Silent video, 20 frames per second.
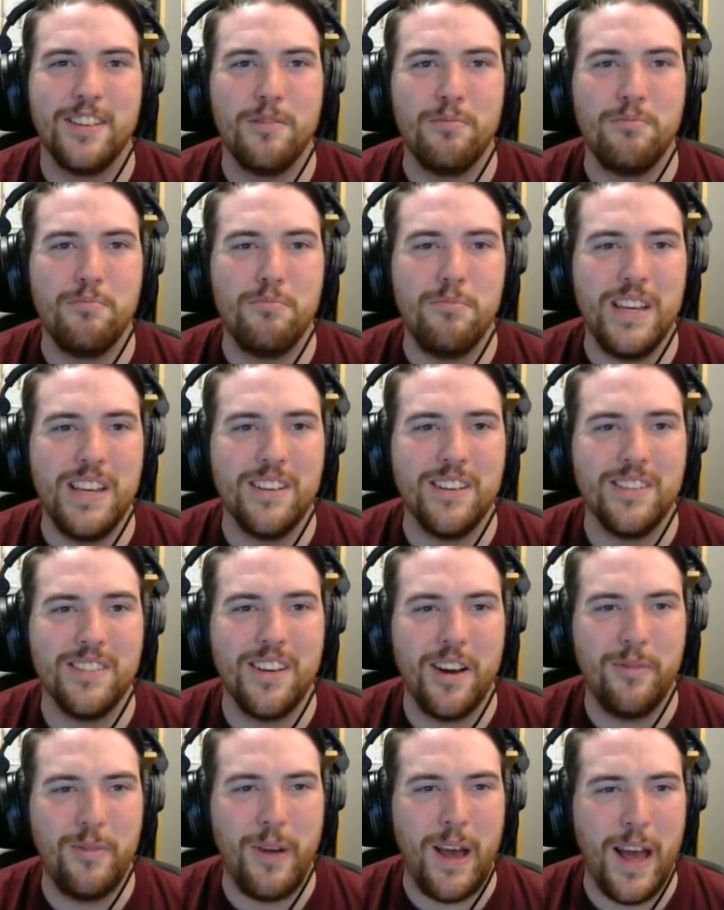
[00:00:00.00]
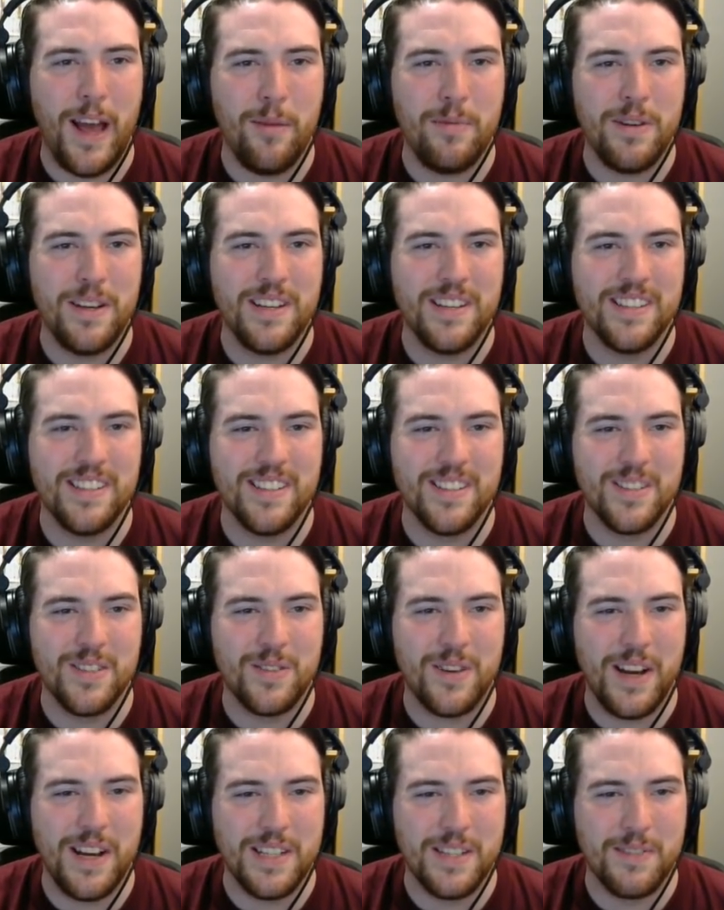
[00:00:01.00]
the meal of happiness and
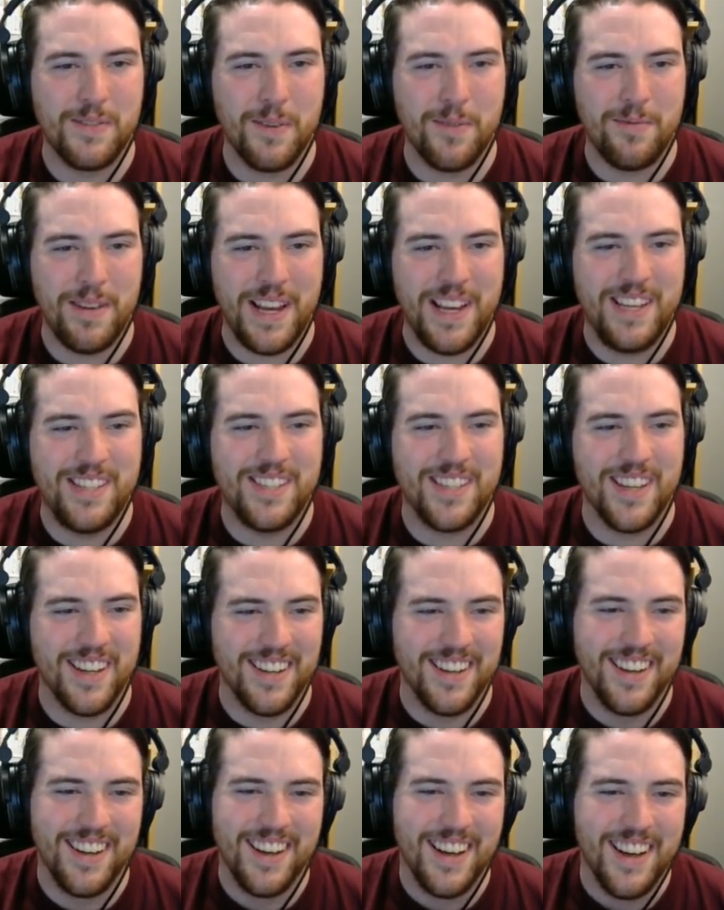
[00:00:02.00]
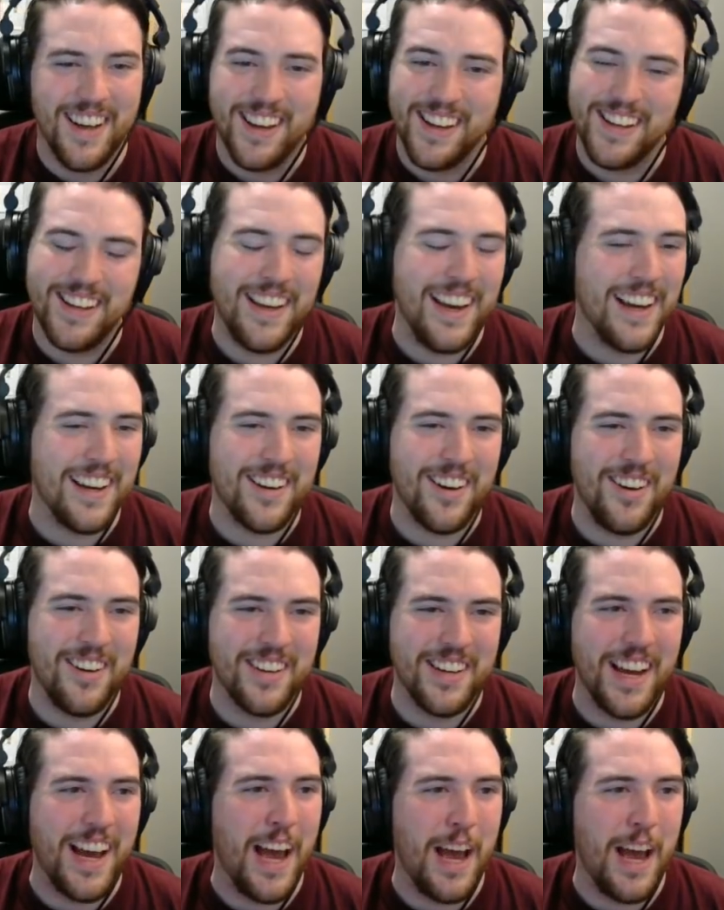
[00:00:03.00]
transformation. Can't call it a